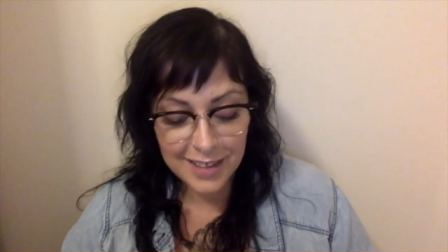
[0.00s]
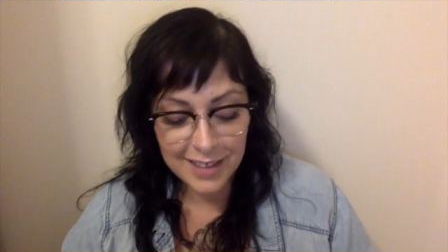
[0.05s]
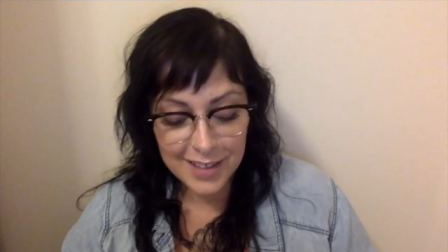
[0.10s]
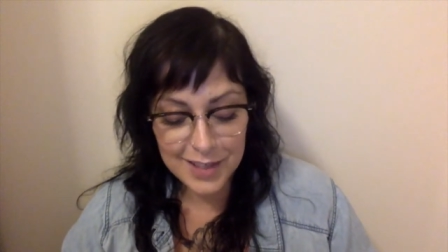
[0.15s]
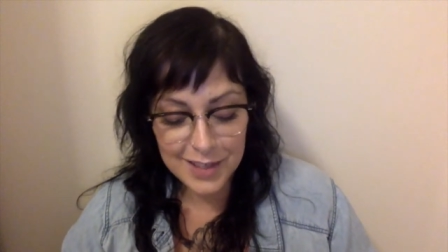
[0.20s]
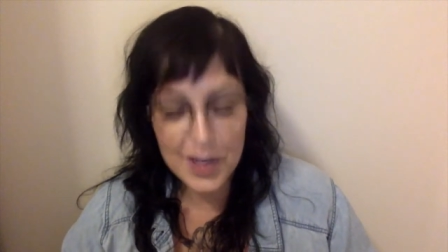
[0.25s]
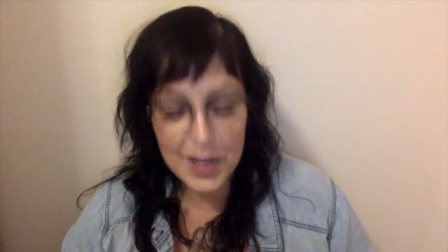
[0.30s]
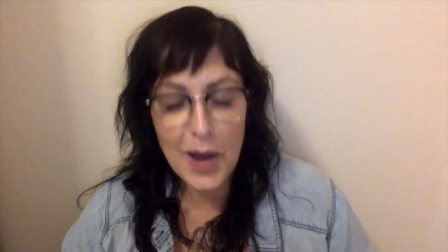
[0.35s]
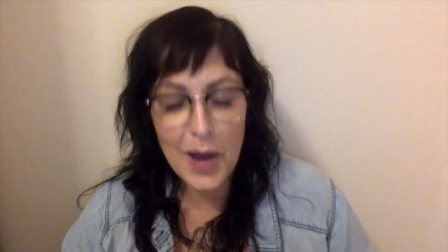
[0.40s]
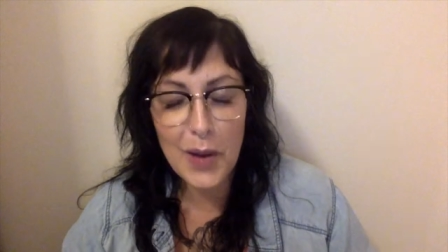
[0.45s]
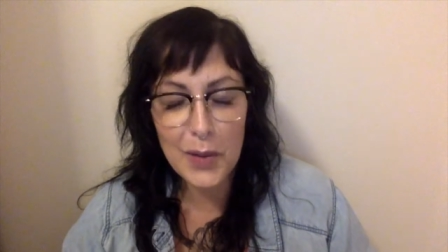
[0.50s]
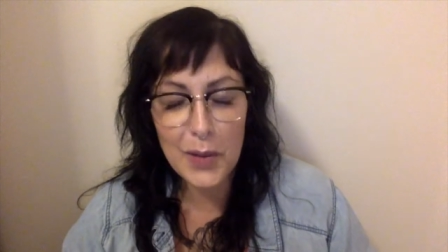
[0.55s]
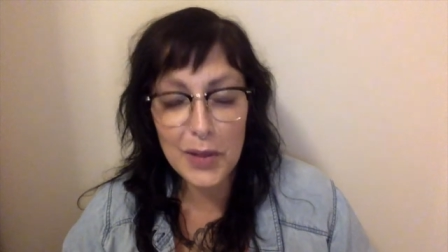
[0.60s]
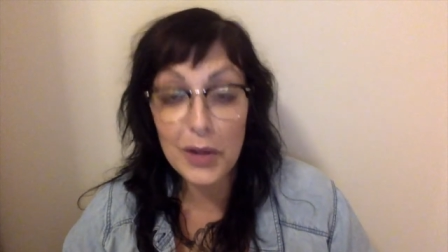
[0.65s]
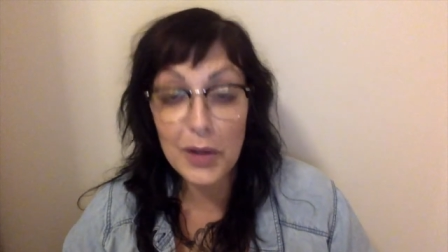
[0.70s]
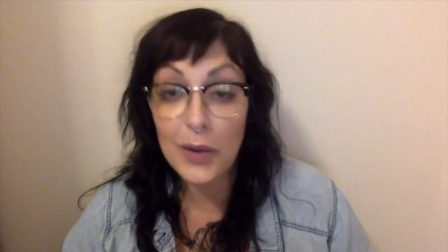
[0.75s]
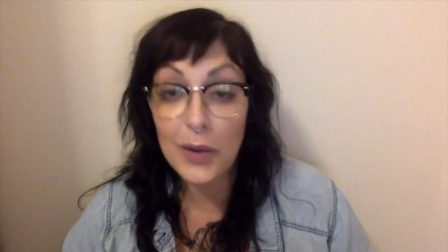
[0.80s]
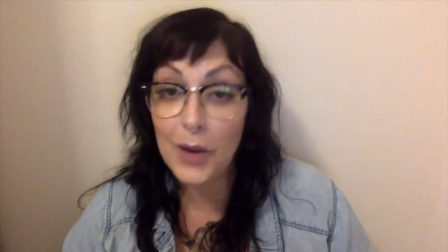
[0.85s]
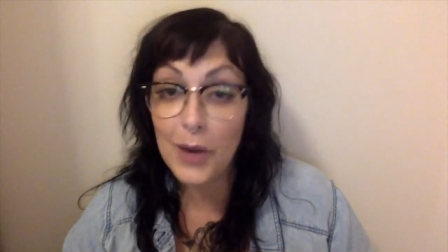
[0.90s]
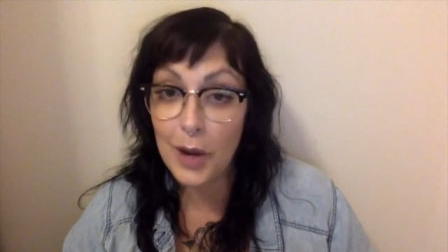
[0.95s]
So
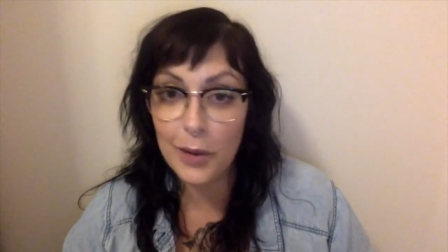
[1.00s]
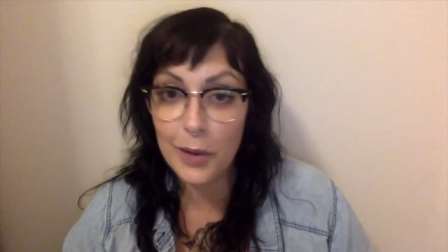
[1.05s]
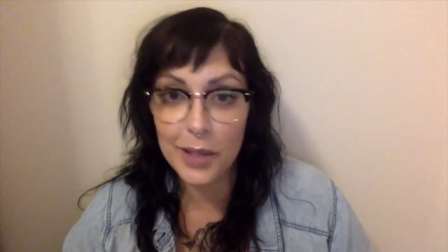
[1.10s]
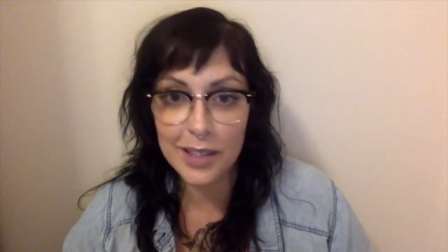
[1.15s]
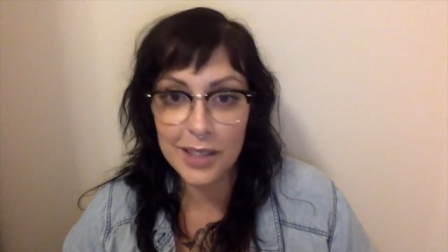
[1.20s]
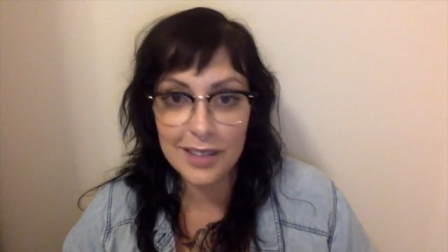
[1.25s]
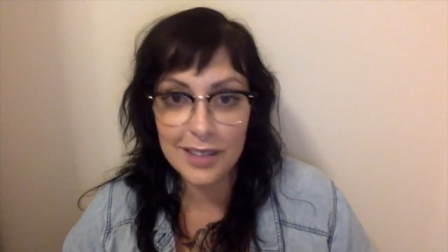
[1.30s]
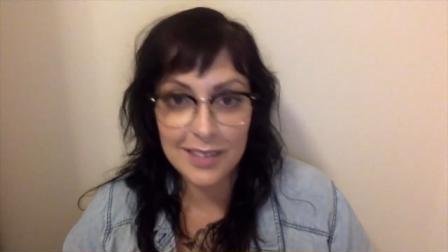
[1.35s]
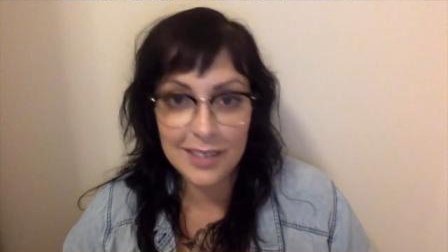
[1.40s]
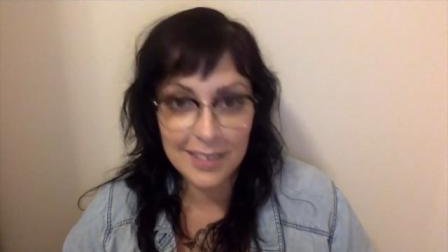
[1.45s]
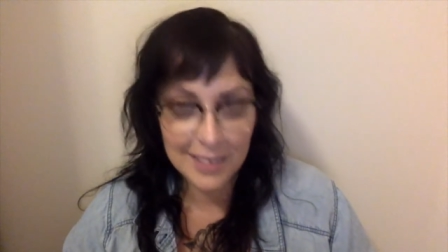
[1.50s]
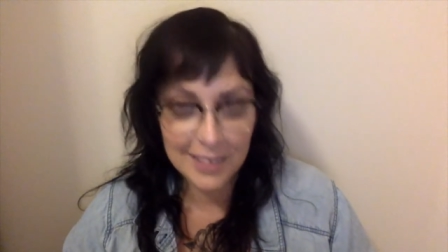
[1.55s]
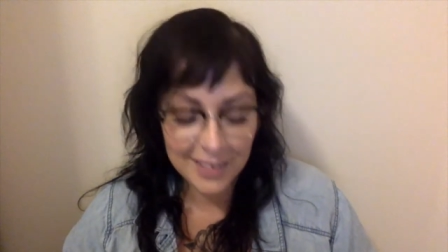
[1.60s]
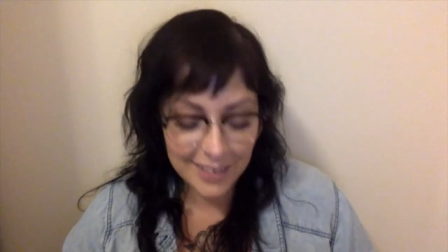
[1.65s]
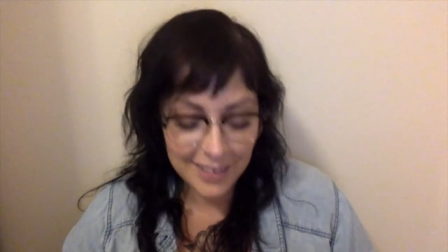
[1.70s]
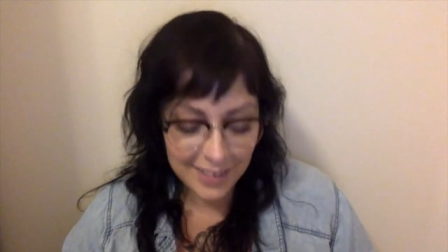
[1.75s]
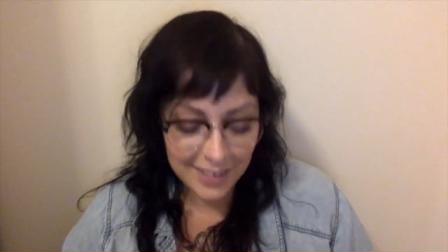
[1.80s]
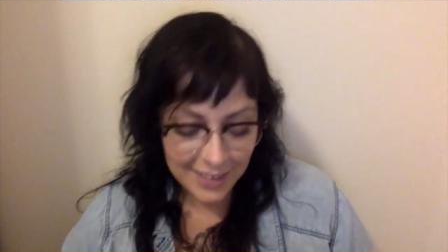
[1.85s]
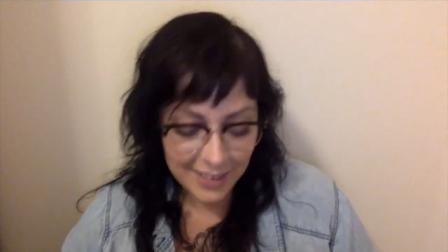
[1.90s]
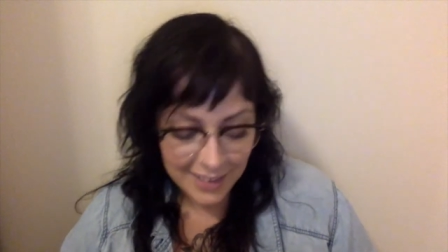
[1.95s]
they're growing.
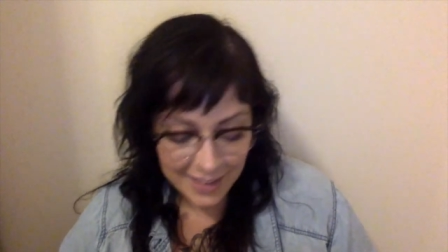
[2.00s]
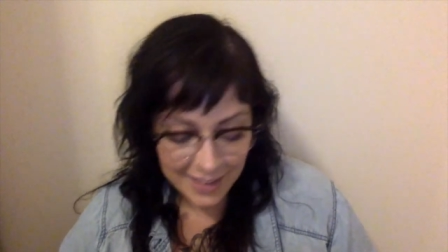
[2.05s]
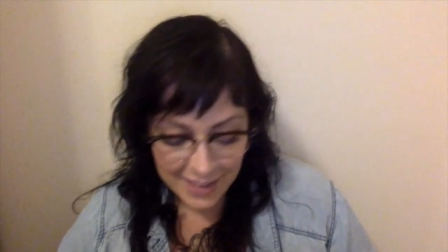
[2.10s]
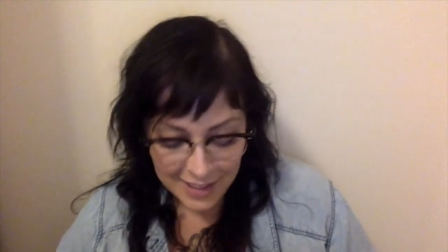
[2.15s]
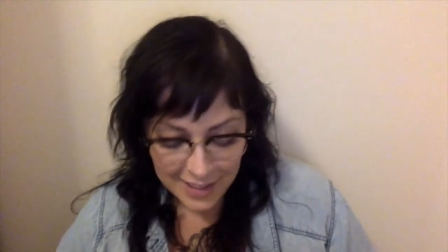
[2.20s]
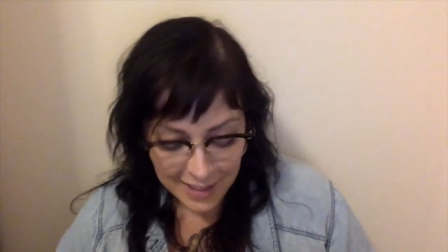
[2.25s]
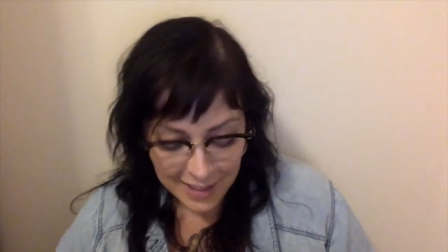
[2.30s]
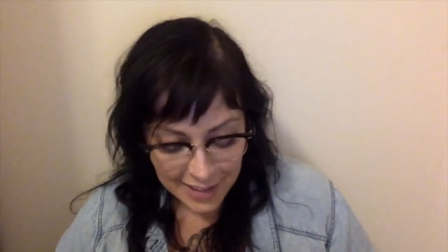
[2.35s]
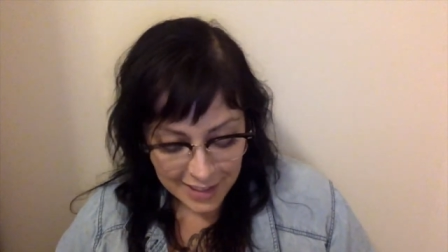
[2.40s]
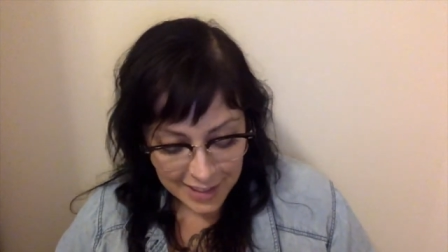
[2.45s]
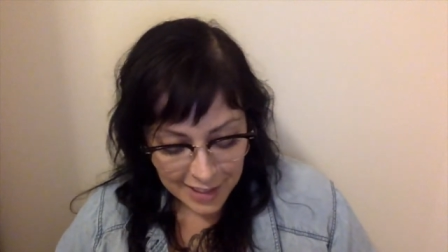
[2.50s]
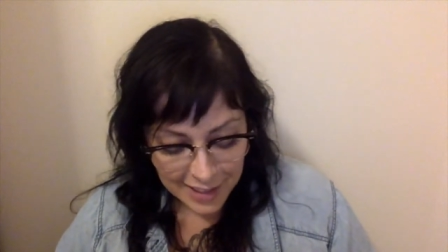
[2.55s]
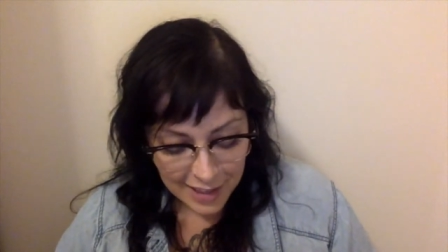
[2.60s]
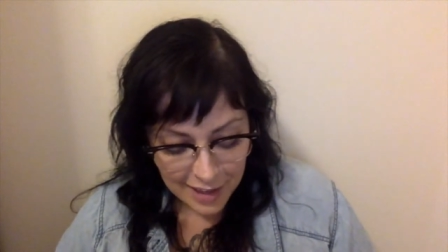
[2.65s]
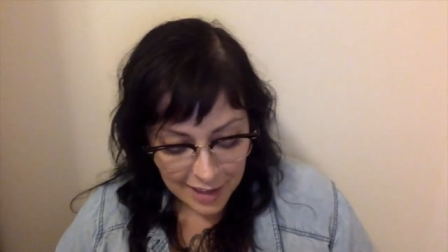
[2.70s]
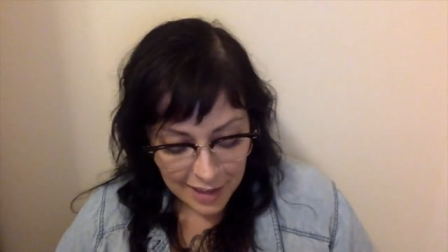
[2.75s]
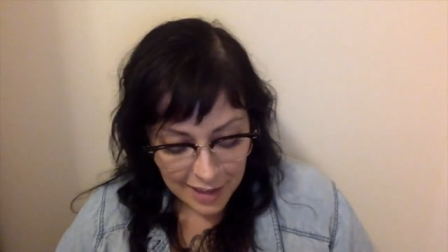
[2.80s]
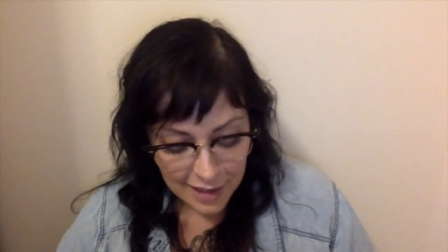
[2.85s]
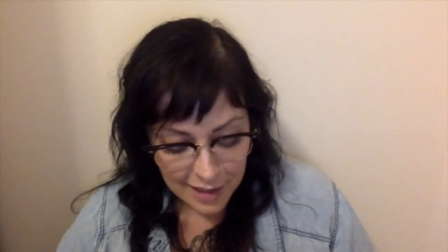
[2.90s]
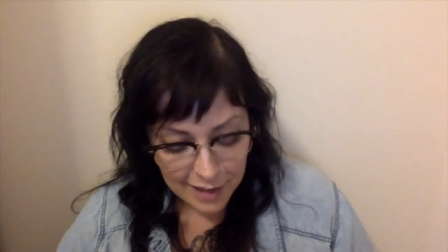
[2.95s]

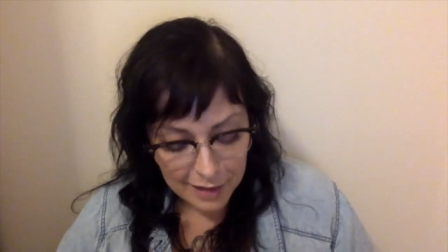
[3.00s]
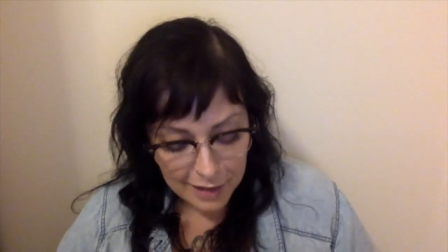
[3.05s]
Uh,